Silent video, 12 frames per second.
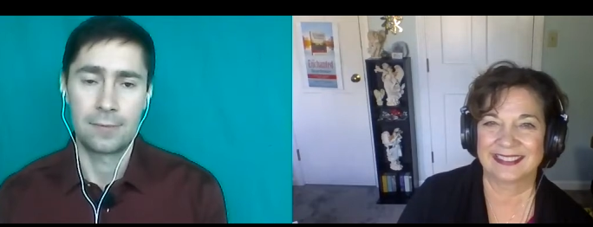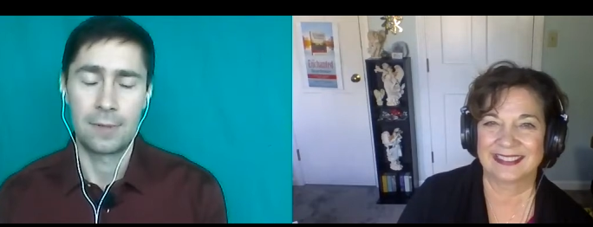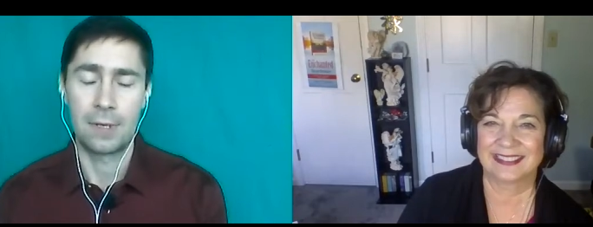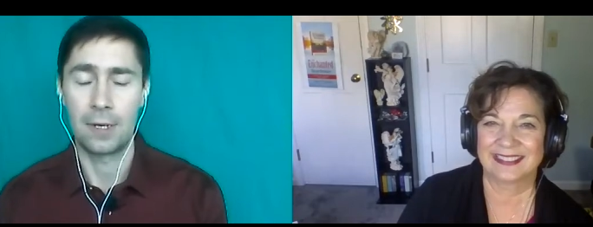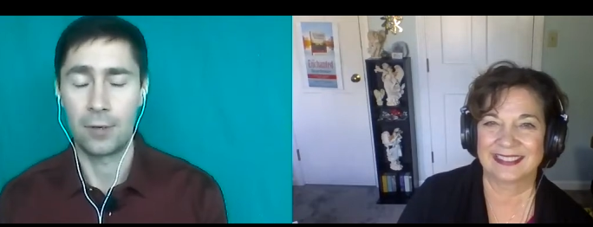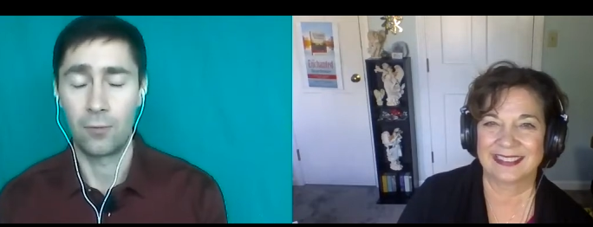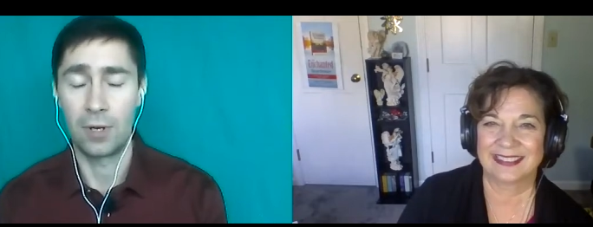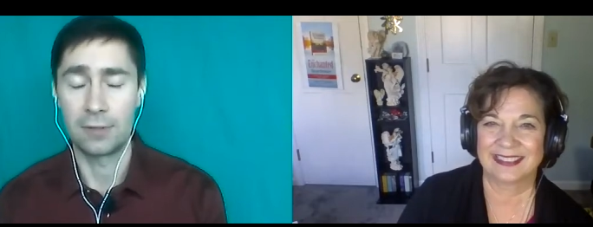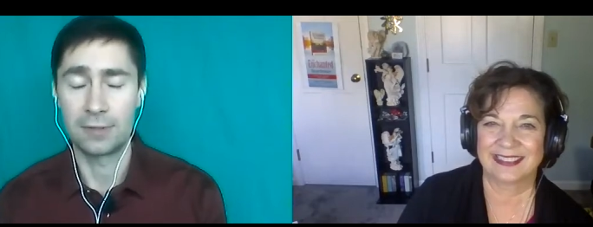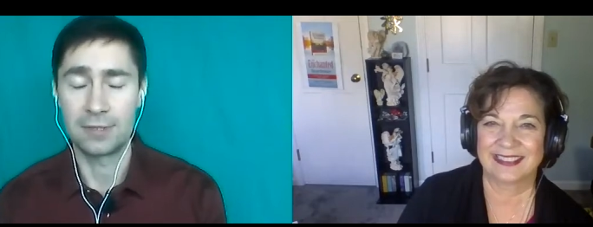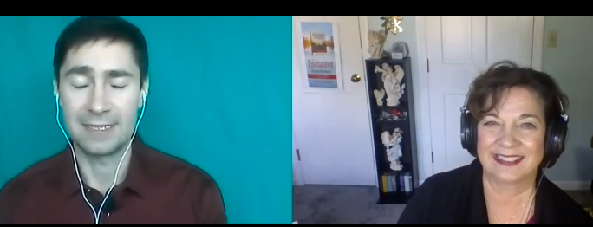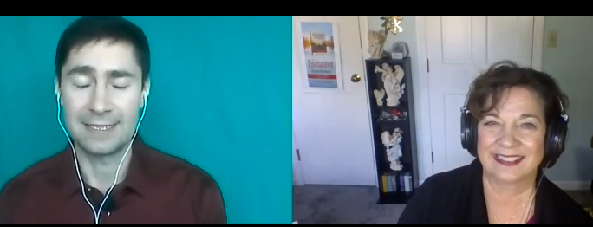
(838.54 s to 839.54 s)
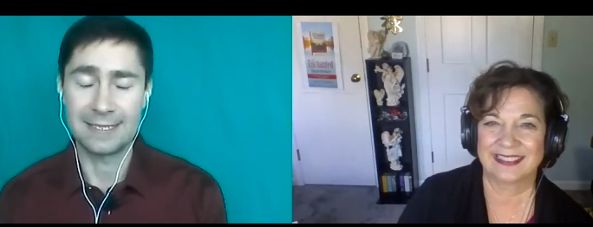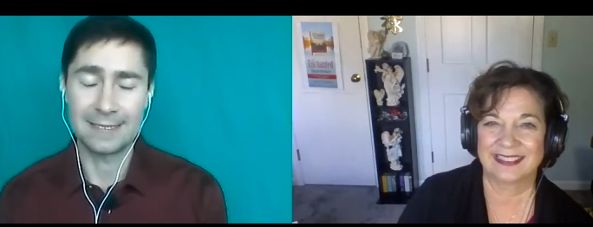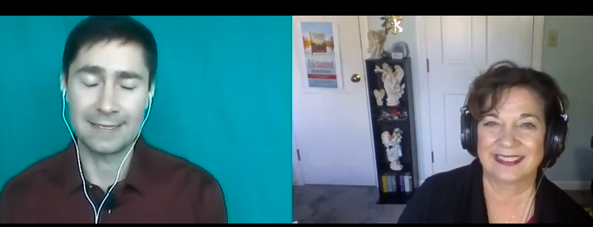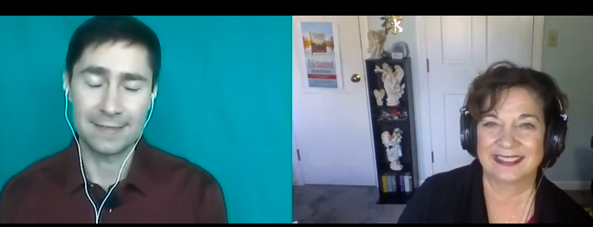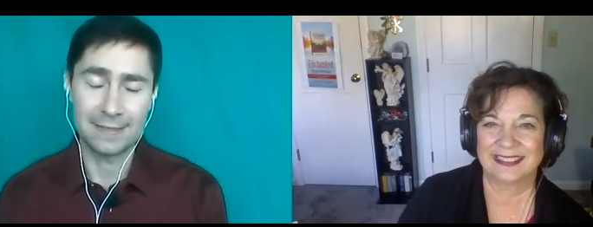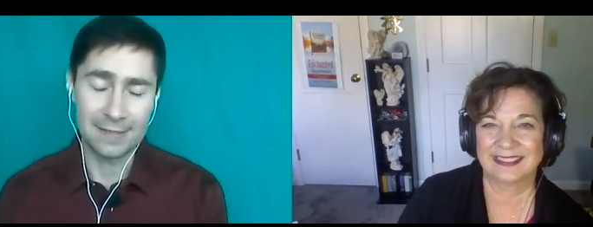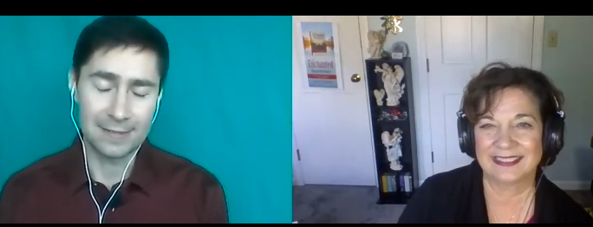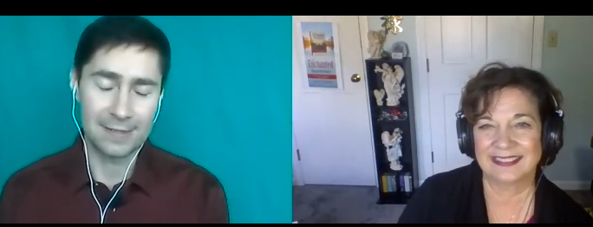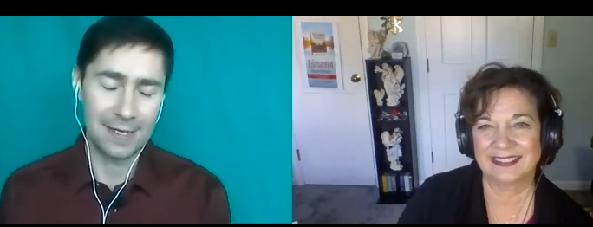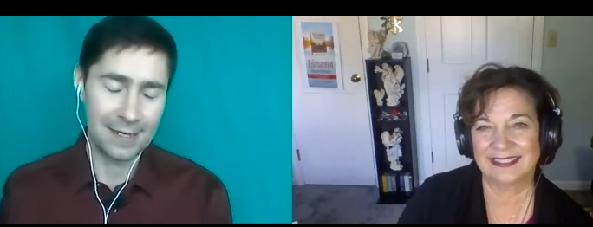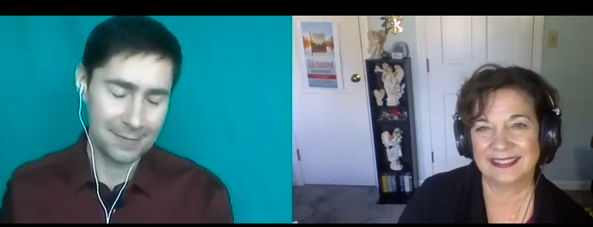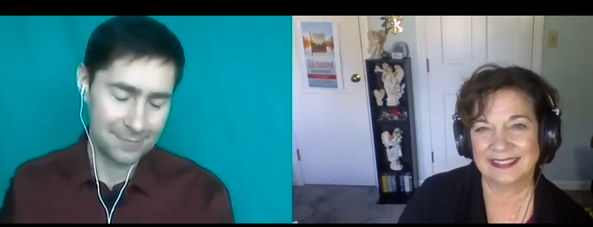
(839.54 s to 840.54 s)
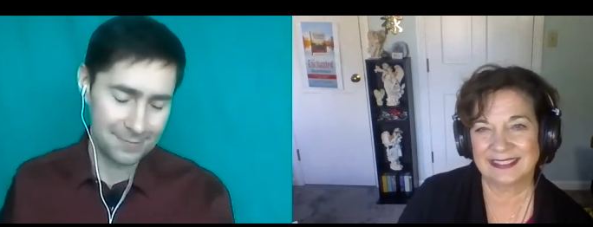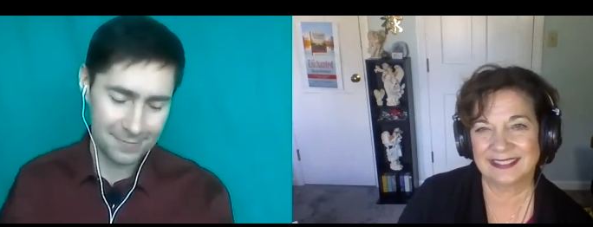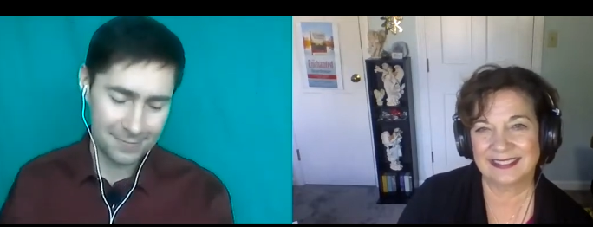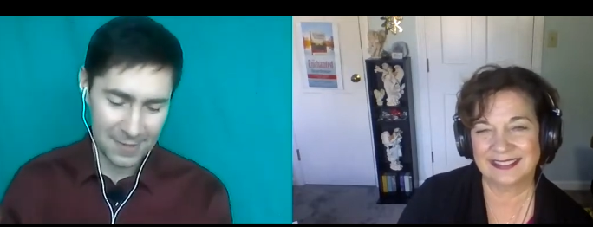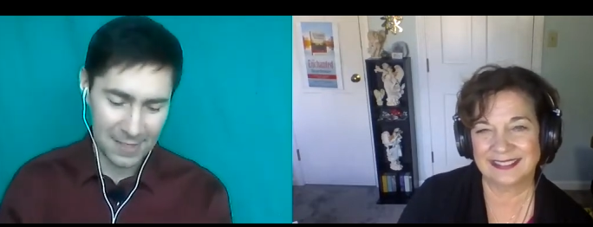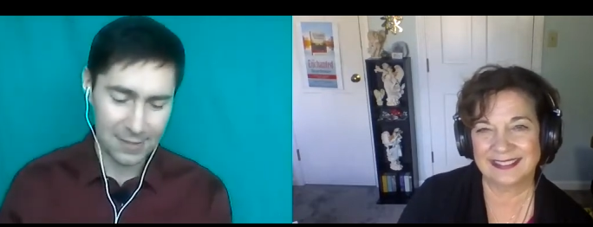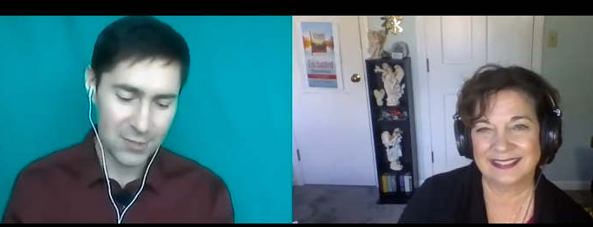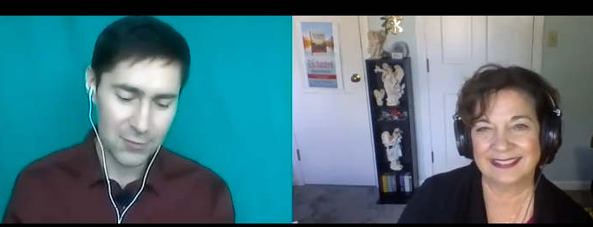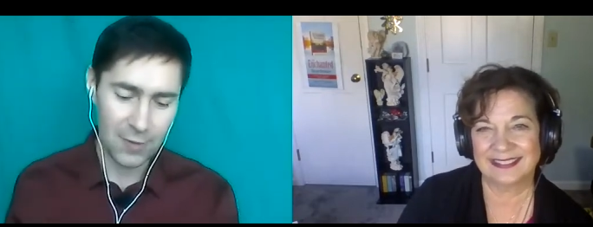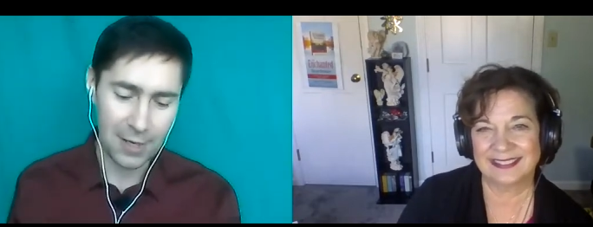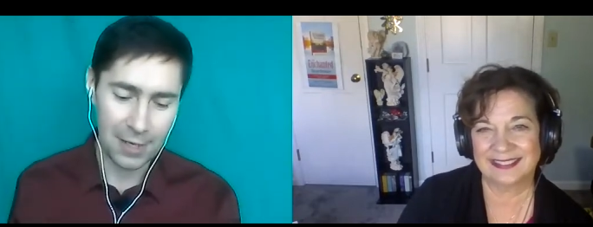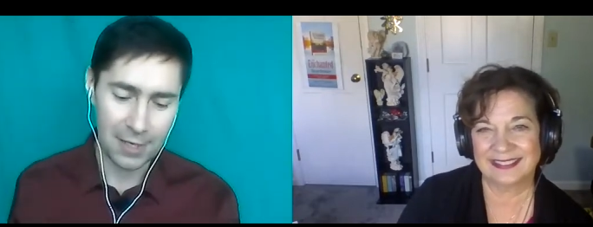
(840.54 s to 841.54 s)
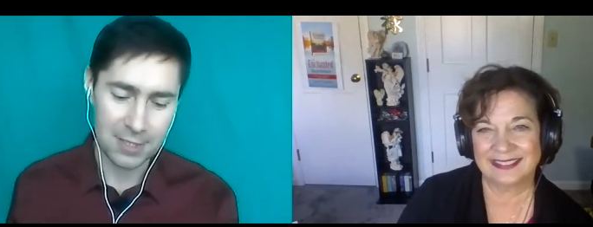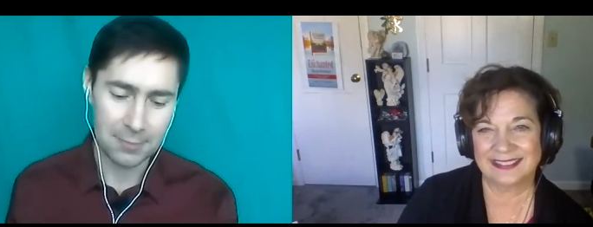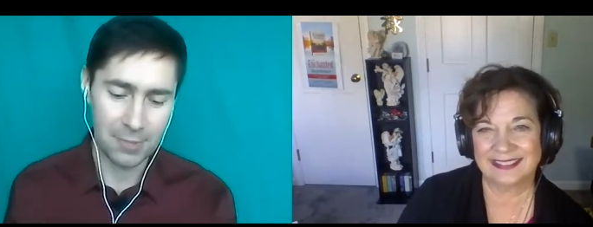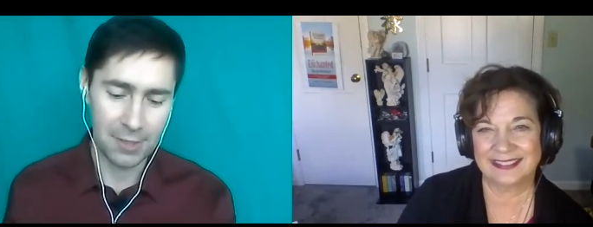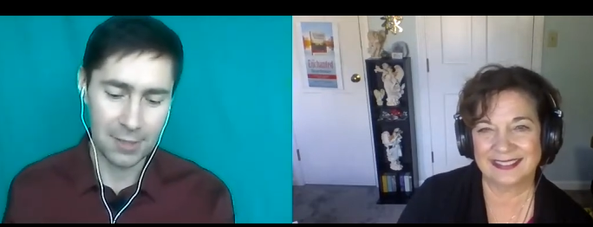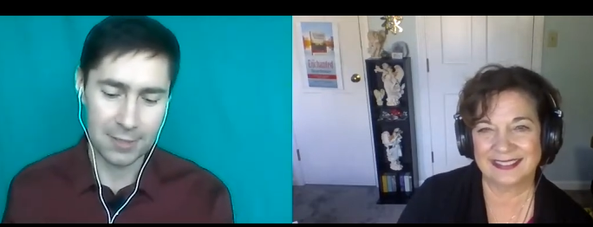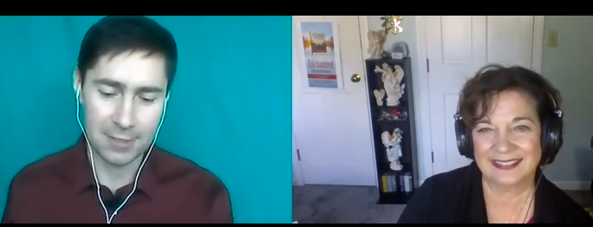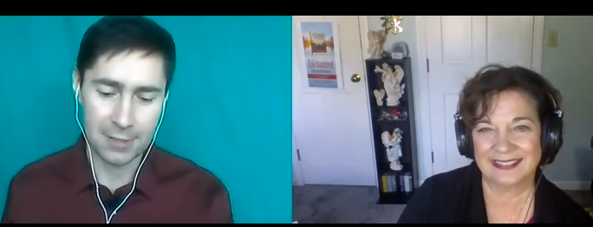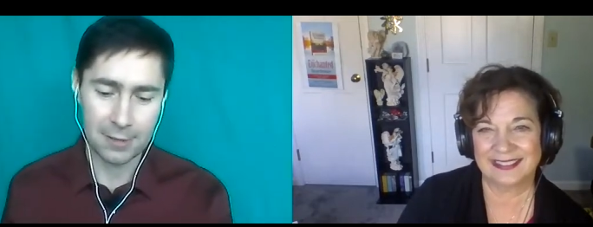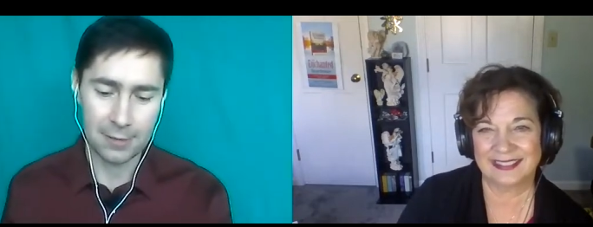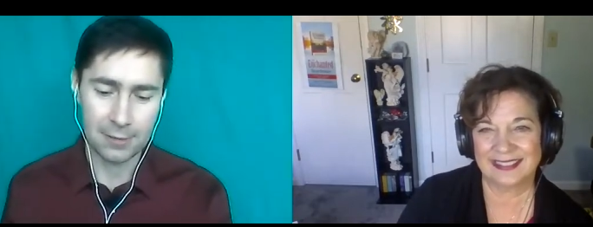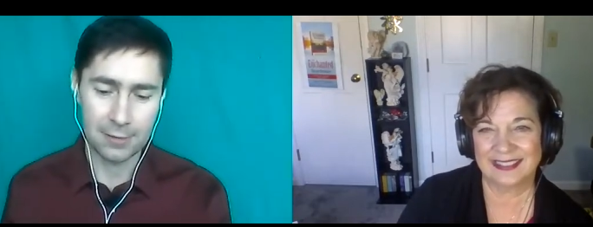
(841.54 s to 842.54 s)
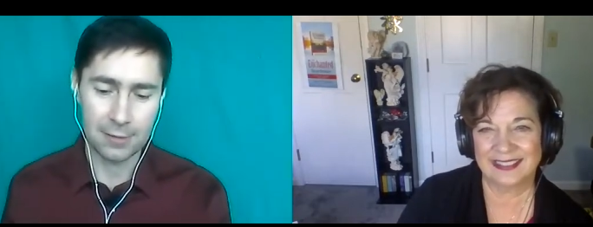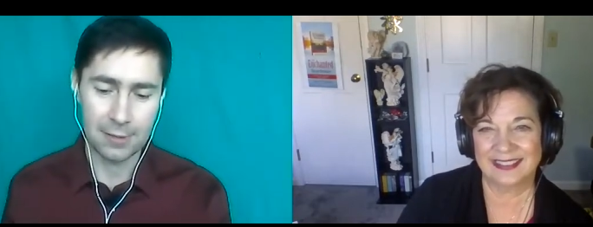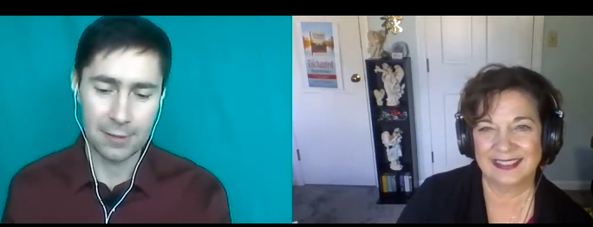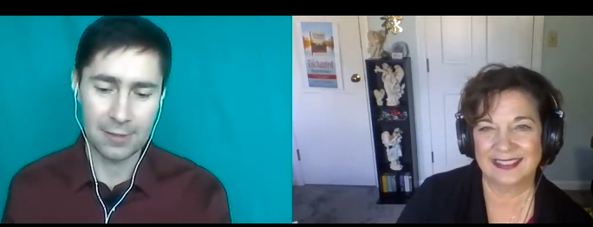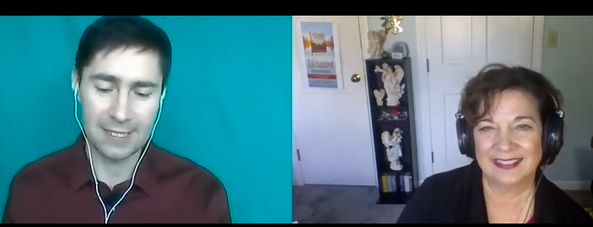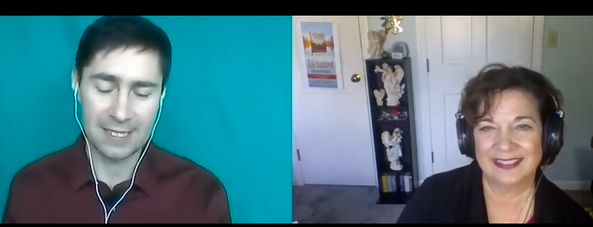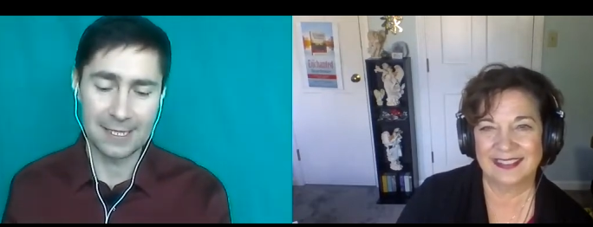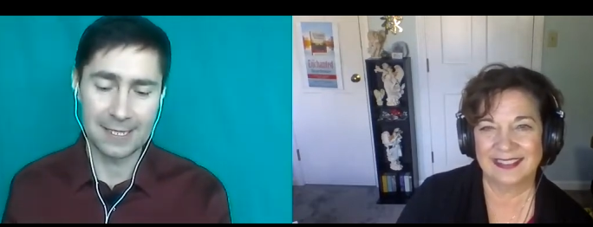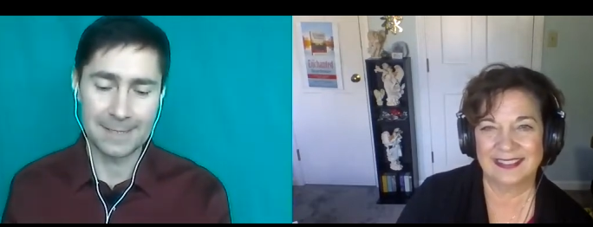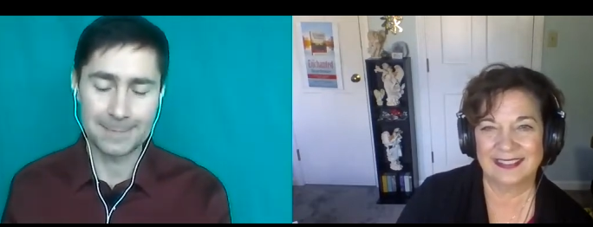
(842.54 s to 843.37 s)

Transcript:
Speaker 1: Uh, well, yeah, that's why I asked because the